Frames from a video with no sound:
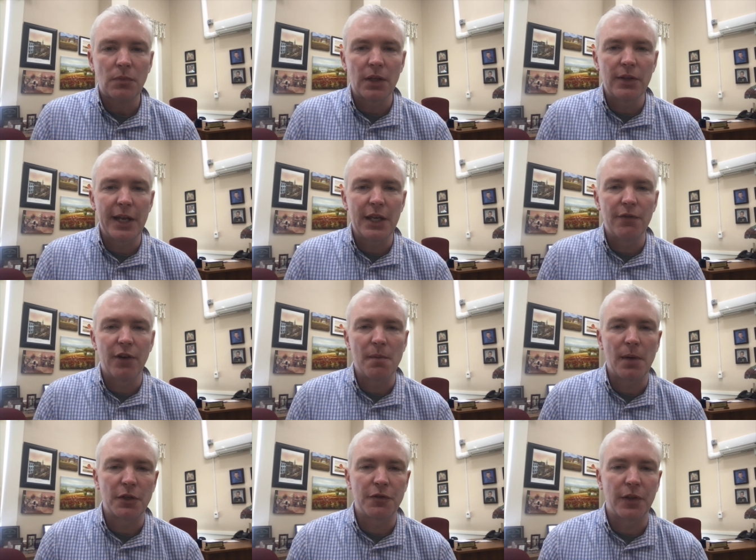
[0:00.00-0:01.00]
Thank you very
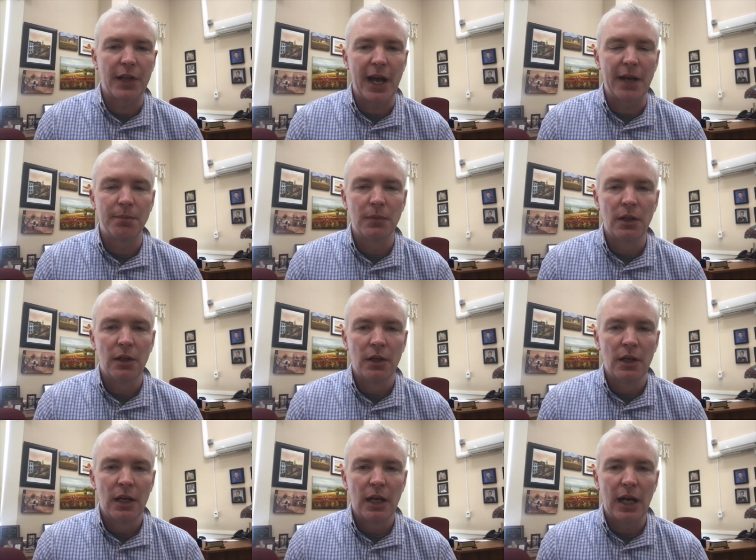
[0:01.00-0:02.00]
much for that.
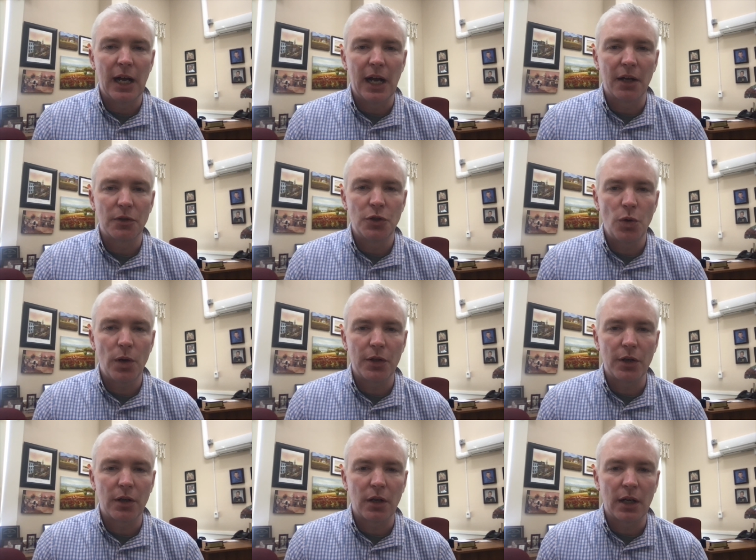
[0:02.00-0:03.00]
Uh, two
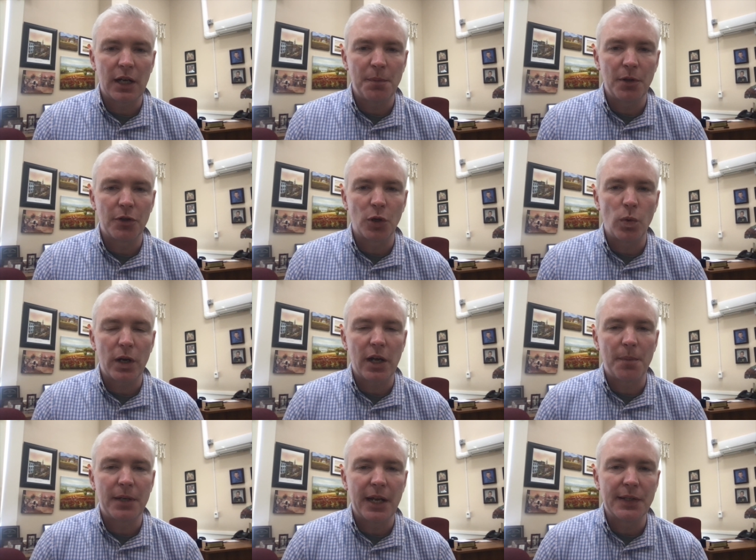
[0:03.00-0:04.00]
other, a couple other quick
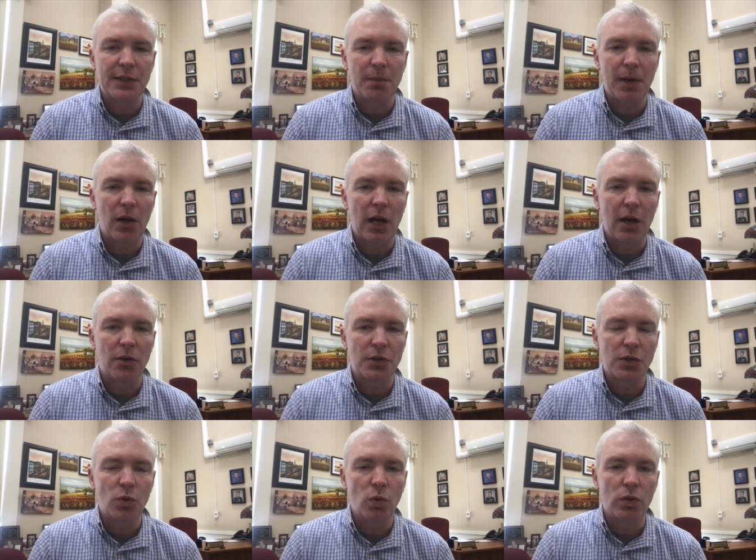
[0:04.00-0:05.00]
updates about our
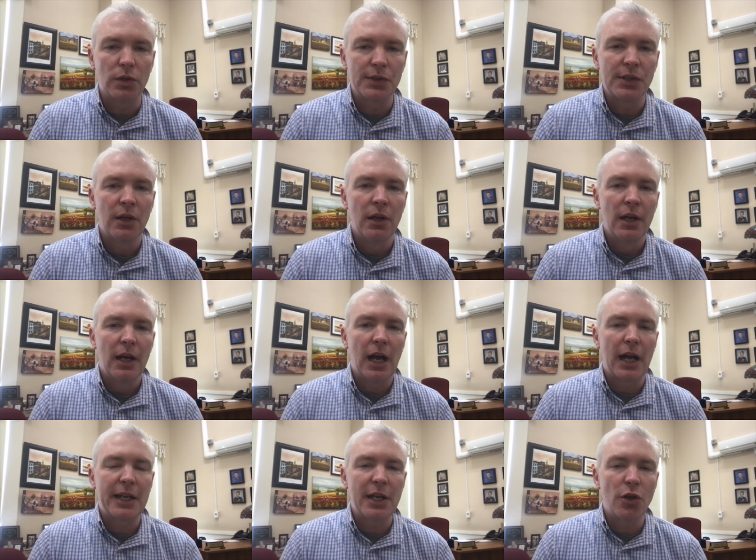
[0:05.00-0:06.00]
schools. Uh,
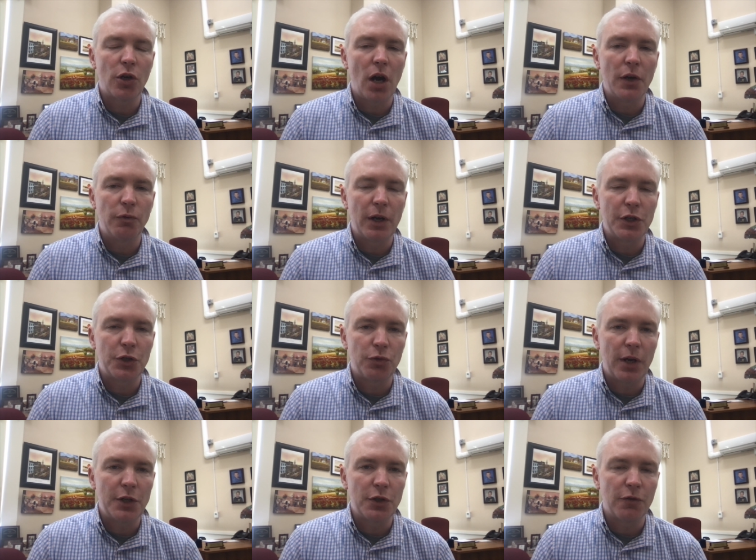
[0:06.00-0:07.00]
kindergarten
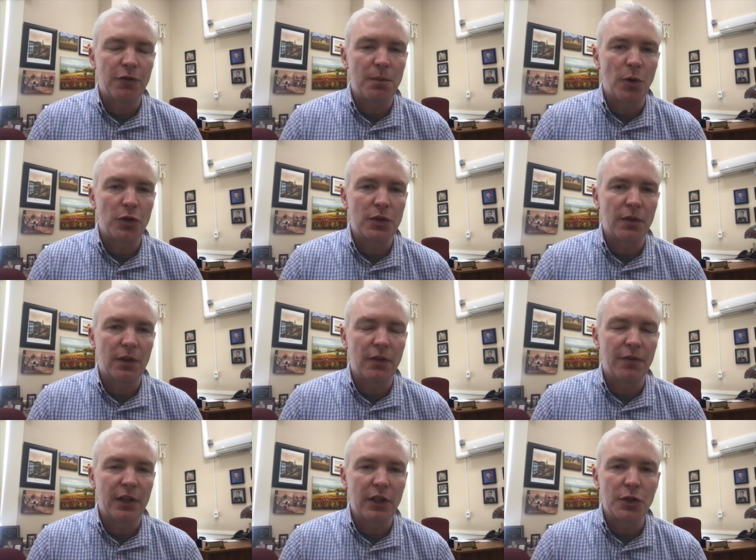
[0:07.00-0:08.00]
registration for both the, the
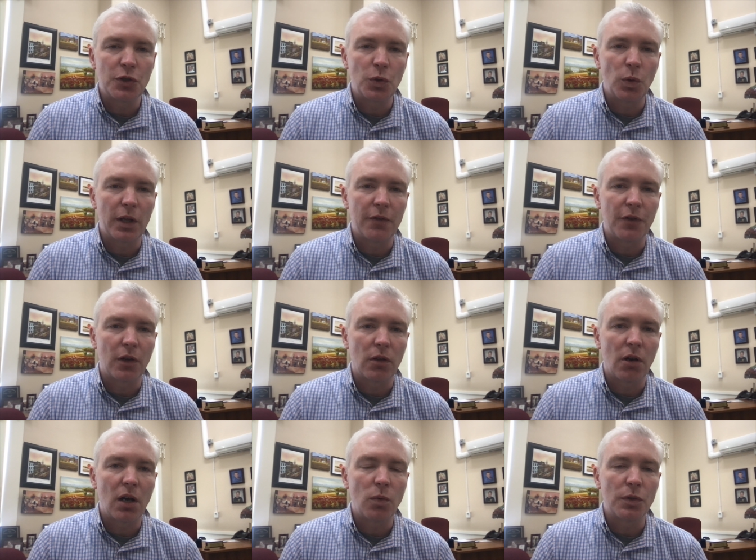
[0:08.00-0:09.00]
Village School and for
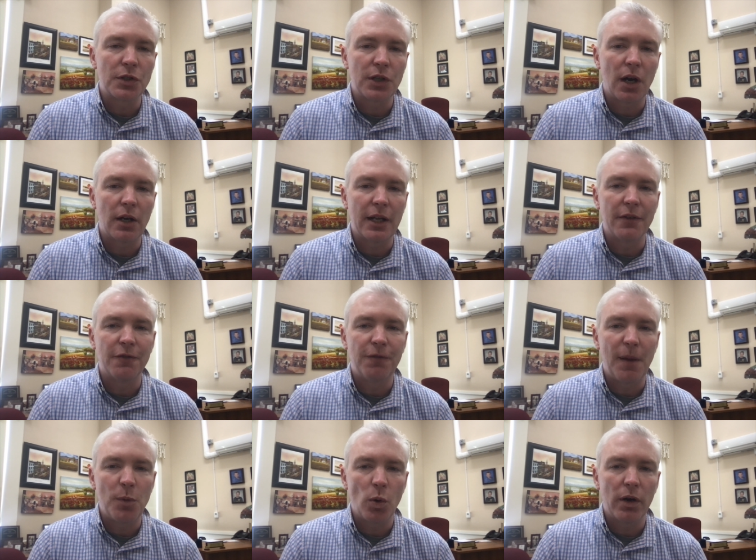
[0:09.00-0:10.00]
Clark will start in
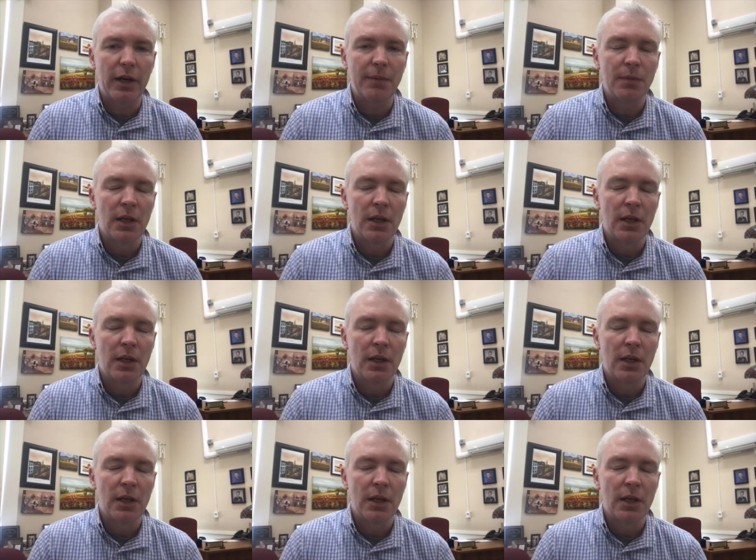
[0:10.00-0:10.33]
February.